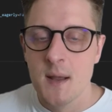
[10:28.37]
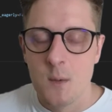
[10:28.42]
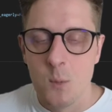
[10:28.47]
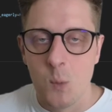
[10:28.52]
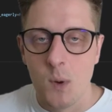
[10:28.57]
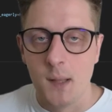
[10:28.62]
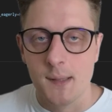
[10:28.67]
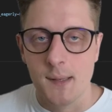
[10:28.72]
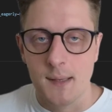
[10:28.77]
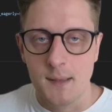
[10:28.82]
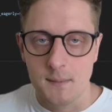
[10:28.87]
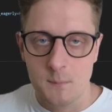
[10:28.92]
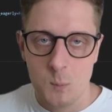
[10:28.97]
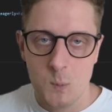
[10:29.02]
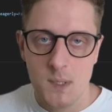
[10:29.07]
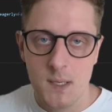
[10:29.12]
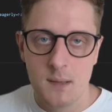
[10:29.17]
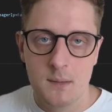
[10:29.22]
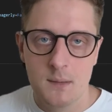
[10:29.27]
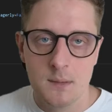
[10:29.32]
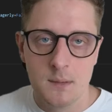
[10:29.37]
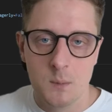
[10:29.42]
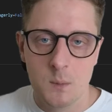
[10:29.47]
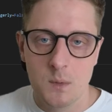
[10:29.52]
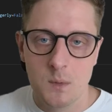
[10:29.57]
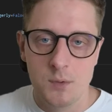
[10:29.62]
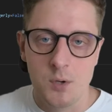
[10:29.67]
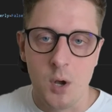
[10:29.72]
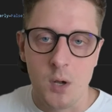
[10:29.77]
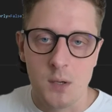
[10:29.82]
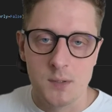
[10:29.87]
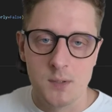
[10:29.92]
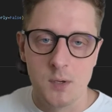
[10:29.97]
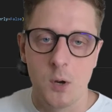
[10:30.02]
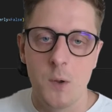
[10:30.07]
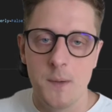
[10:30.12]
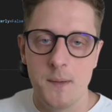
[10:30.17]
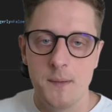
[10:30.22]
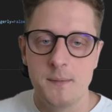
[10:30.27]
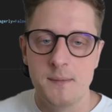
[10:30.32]
Well, we are not
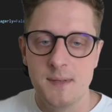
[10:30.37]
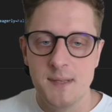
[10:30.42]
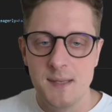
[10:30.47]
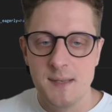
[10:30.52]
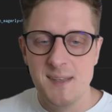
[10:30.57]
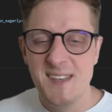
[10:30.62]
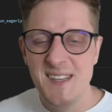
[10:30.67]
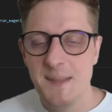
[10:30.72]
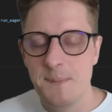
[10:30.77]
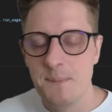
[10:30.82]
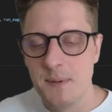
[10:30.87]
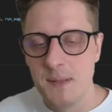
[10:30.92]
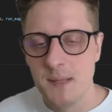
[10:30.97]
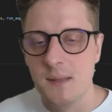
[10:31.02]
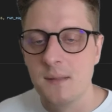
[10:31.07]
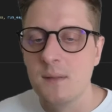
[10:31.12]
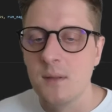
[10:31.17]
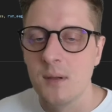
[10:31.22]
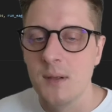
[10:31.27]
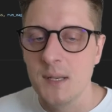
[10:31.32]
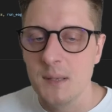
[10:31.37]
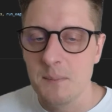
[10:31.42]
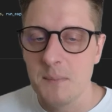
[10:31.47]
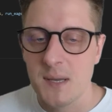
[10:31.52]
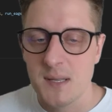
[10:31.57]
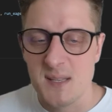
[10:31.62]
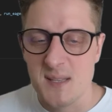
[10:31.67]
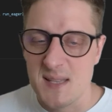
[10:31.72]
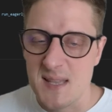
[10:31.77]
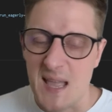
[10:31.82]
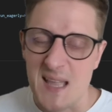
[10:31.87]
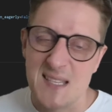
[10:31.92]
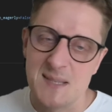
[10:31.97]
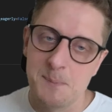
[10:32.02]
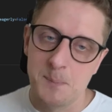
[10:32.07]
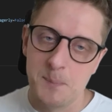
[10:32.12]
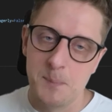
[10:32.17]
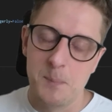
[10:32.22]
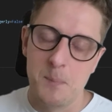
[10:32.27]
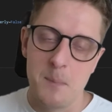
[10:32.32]
going deep into it, but that's
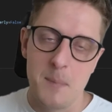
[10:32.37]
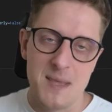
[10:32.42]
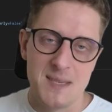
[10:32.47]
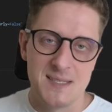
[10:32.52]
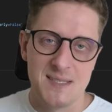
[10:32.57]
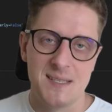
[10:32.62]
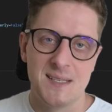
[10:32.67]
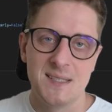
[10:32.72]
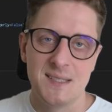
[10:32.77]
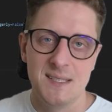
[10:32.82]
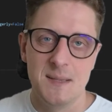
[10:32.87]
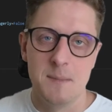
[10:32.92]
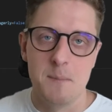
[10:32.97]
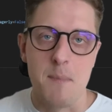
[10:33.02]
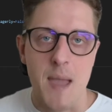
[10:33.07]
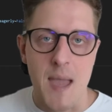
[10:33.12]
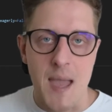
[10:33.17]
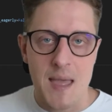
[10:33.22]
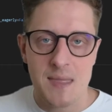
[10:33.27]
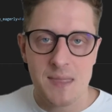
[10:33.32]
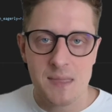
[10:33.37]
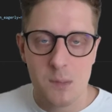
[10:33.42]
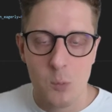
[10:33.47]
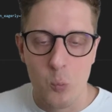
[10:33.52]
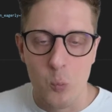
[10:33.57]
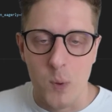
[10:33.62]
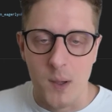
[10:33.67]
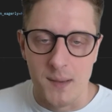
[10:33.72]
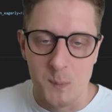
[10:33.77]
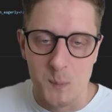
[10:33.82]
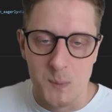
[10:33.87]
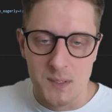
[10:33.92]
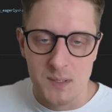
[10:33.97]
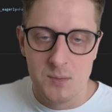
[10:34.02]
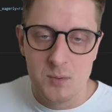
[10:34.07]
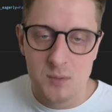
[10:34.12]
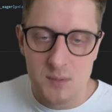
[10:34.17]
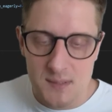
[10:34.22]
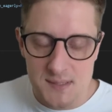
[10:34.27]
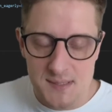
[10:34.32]
basically math, why we
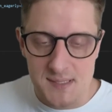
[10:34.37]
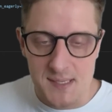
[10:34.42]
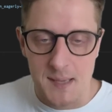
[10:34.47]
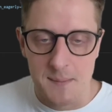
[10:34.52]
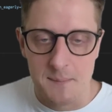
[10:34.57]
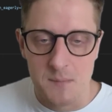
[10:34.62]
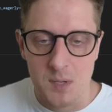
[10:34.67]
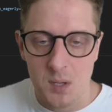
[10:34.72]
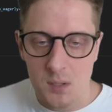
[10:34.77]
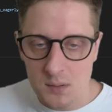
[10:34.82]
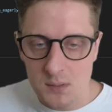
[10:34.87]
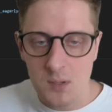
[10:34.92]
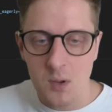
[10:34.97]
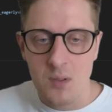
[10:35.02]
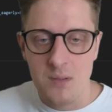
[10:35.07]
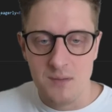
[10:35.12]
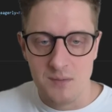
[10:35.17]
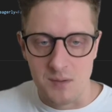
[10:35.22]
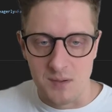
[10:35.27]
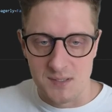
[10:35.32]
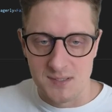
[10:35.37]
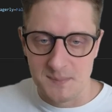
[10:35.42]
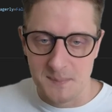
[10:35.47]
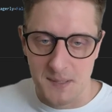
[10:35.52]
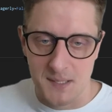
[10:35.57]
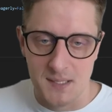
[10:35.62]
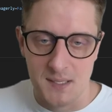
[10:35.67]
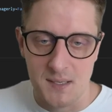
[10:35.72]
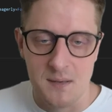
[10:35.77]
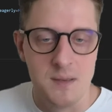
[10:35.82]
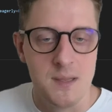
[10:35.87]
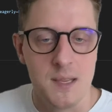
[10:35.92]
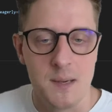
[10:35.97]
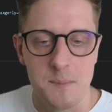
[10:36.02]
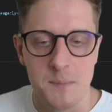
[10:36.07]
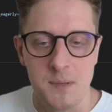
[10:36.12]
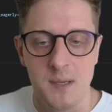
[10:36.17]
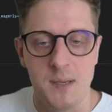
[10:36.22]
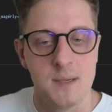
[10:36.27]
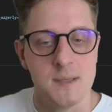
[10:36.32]
do this. I'm not going to explain here
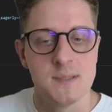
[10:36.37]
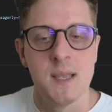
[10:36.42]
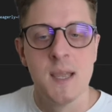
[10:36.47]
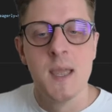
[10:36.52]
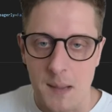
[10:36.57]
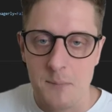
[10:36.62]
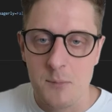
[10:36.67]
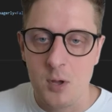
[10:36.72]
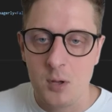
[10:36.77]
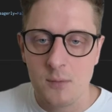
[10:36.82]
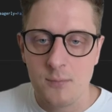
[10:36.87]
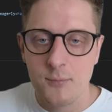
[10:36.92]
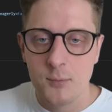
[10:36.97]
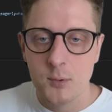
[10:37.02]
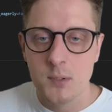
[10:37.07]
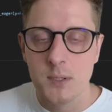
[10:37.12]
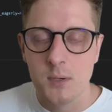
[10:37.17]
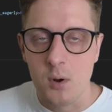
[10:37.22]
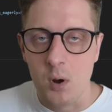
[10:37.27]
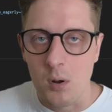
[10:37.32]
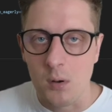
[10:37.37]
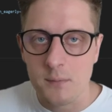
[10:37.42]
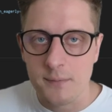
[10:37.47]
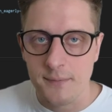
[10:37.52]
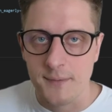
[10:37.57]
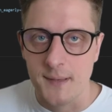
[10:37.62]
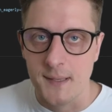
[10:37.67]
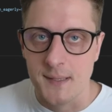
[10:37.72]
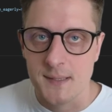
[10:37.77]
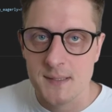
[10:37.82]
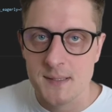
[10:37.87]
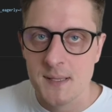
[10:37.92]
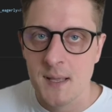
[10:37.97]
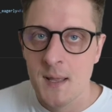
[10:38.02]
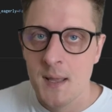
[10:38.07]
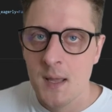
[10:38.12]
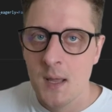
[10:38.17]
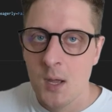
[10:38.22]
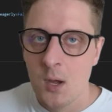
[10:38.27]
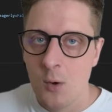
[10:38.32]
because I'm not fully confident
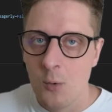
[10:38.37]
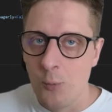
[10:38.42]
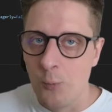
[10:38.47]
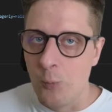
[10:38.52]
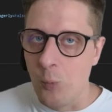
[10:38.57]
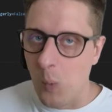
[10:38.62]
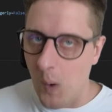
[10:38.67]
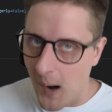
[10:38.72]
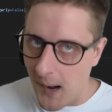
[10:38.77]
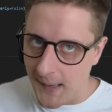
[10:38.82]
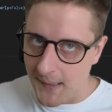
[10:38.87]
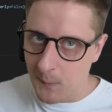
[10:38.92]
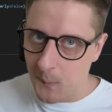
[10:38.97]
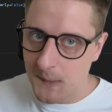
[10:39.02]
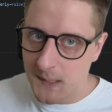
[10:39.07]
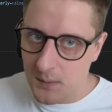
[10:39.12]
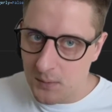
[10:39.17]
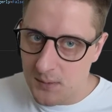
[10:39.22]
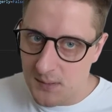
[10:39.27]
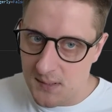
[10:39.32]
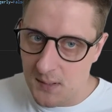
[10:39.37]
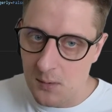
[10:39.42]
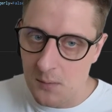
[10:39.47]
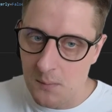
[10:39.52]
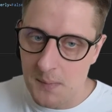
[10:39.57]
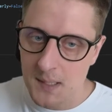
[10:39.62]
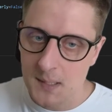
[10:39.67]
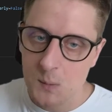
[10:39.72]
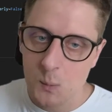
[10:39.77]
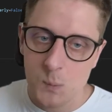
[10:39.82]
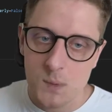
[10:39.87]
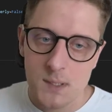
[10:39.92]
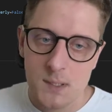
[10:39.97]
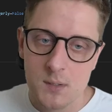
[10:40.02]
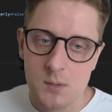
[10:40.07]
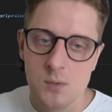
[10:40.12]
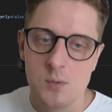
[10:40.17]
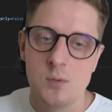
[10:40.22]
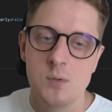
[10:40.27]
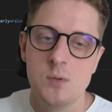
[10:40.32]
why we do so, but we
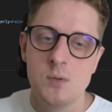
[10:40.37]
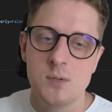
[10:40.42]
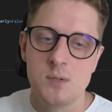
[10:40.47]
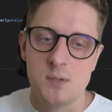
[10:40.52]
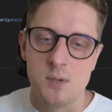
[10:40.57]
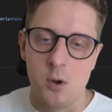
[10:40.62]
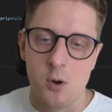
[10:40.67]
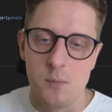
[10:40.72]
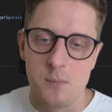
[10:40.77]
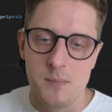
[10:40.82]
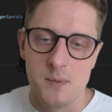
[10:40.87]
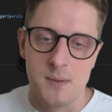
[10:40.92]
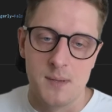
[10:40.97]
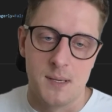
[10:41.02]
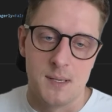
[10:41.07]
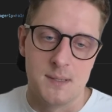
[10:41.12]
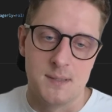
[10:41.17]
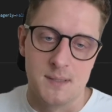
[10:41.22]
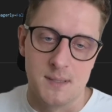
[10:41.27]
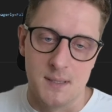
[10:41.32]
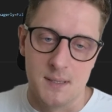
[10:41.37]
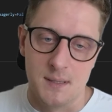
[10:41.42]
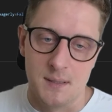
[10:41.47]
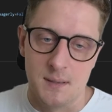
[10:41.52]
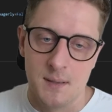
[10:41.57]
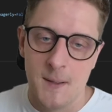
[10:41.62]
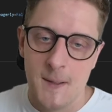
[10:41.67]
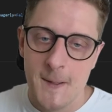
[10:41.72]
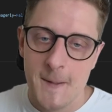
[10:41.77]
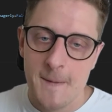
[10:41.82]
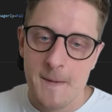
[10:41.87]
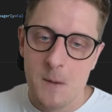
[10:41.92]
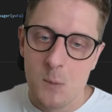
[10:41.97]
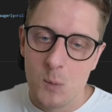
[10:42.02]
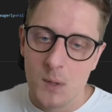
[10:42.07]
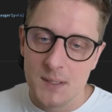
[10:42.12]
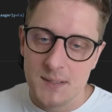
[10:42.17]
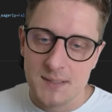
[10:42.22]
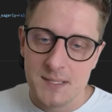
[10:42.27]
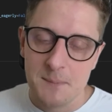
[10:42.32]
need to do so because it
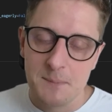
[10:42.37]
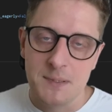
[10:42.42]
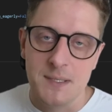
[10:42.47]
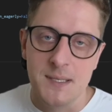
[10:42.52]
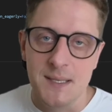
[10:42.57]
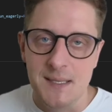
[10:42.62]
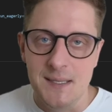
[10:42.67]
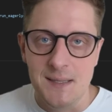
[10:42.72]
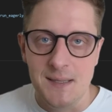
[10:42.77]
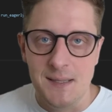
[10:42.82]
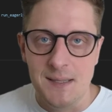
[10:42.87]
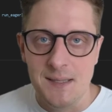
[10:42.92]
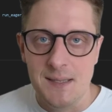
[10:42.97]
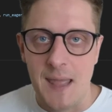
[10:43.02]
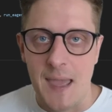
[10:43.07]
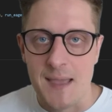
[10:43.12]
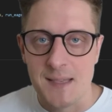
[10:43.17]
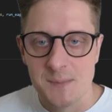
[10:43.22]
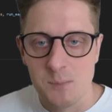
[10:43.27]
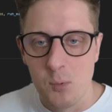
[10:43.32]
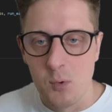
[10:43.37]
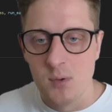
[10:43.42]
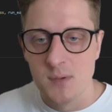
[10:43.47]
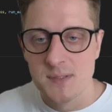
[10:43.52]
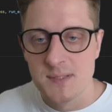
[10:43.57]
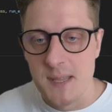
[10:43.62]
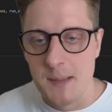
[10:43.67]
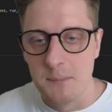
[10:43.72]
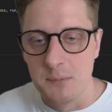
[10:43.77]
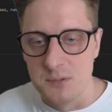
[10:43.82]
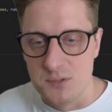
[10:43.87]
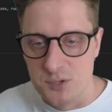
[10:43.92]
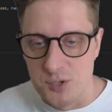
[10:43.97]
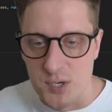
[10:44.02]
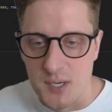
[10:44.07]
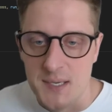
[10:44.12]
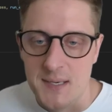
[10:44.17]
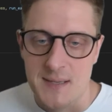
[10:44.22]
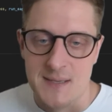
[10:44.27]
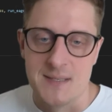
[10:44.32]
has more stable
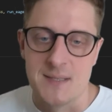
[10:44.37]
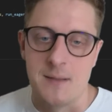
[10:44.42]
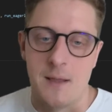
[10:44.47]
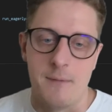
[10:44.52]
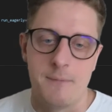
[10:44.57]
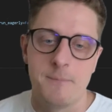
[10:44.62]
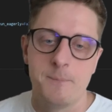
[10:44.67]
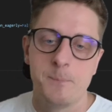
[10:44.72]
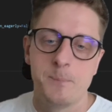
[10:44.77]
training stuff.